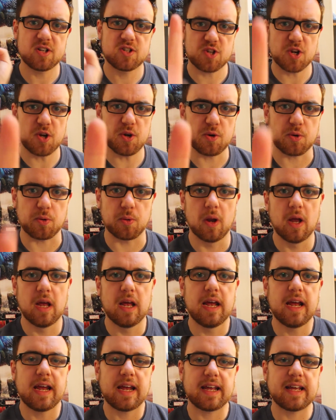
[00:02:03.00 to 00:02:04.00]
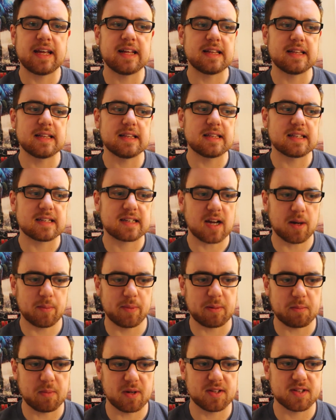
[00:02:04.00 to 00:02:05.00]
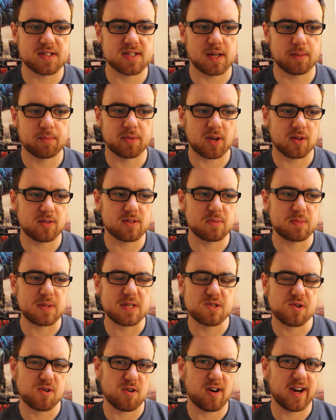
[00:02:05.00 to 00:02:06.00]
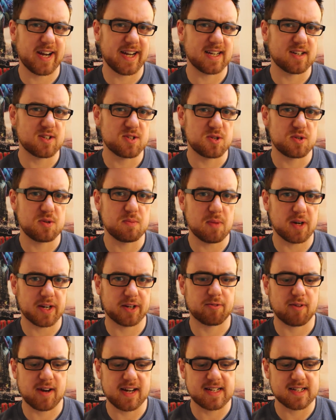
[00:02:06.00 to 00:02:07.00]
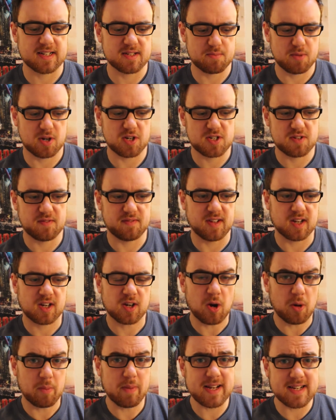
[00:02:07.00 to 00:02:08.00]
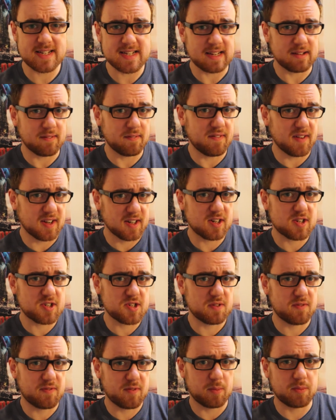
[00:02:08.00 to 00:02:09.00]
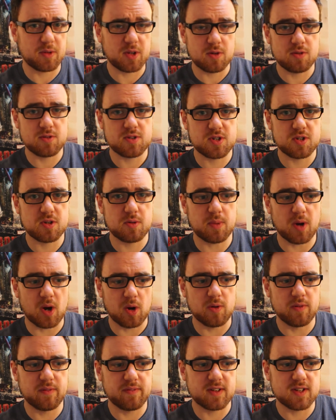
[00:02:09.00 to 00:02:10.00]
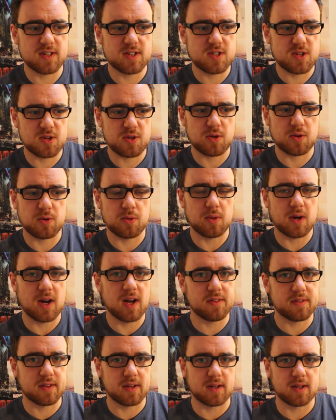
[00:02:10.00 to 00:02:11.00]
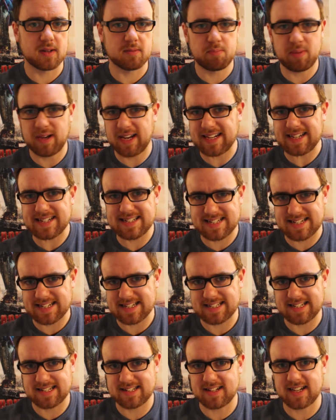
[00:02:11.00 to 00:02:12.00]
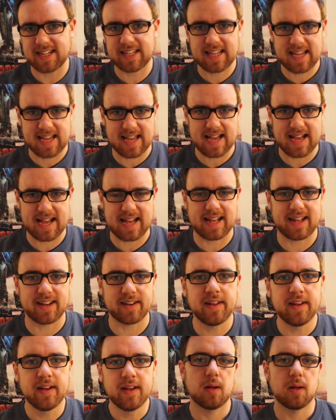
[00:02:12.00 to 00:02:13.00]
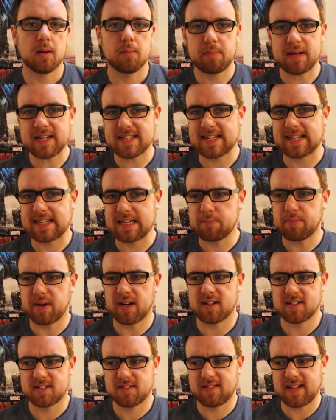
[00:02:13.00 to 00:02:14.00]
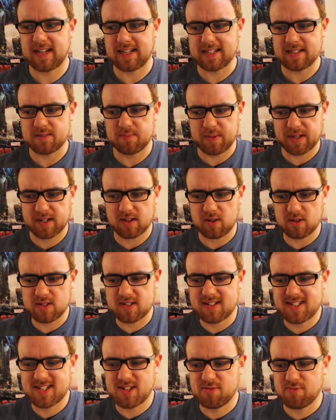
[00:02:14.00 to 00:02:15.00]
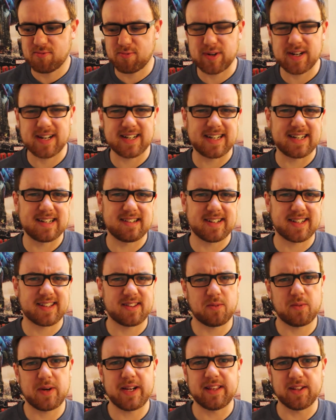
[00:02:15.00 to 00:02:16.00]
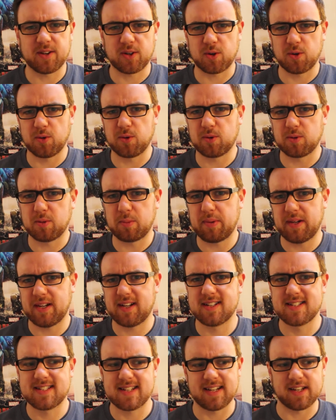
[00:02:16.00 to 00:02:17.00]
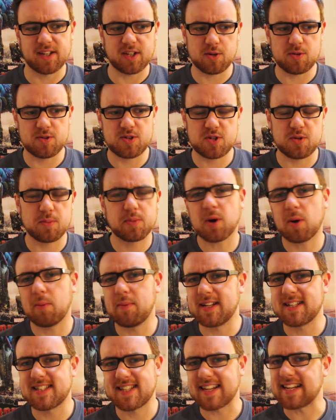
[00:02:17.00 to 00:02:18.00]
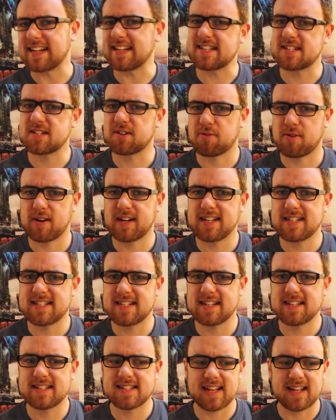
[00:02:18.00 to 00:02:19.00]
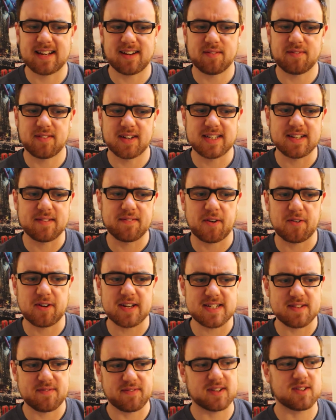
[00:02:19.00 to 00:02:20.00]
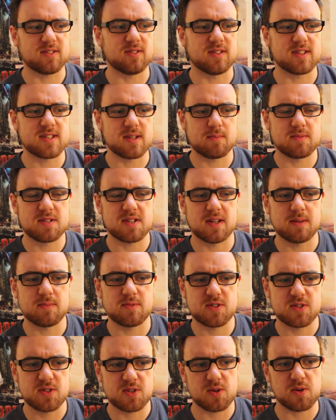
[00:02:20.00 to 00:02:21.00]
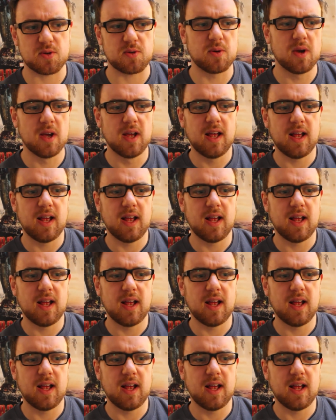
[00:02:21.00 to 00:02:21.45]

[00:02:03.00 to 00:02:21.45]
2. In the coming months, I'm going to be trying to migrate as much of the commenting function from YouTube over to other places as I can. Basically, part of that is because I don't really like the way that Google Plus and YouTube comments are integrated, and I find it very difficult sometimes to